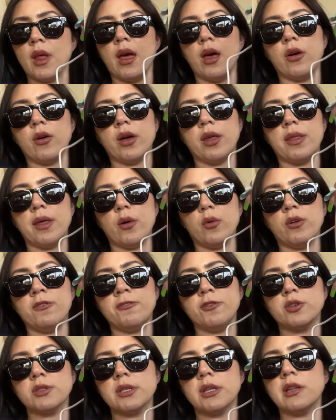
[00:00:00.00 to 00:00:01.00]
Okay, that one
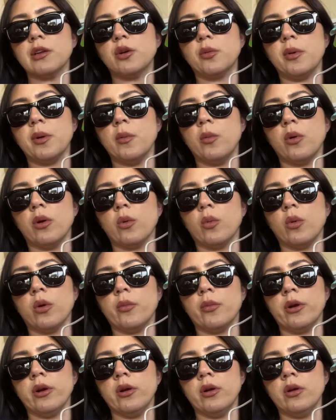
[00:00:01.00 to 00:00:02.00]
feels a little bit more
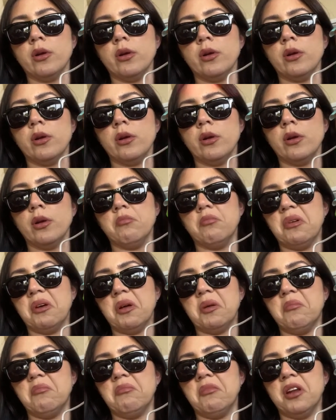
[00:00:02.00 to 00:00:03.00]
warmer,
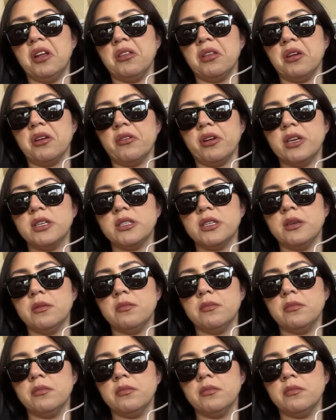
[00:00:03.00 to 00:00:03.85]
but nothing crazy.